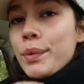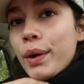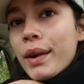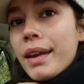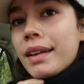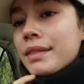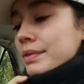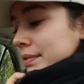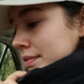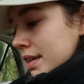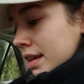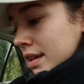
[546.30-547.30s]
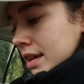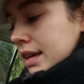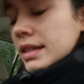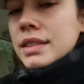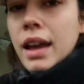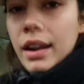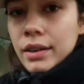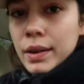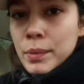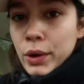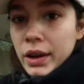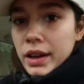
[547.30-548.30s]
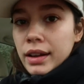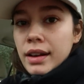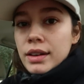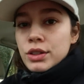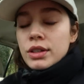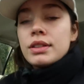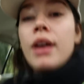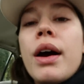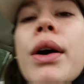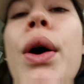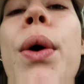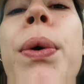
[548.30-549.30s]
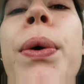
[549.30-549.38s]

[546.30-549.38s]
Good morning. It's Saturday morning. I just got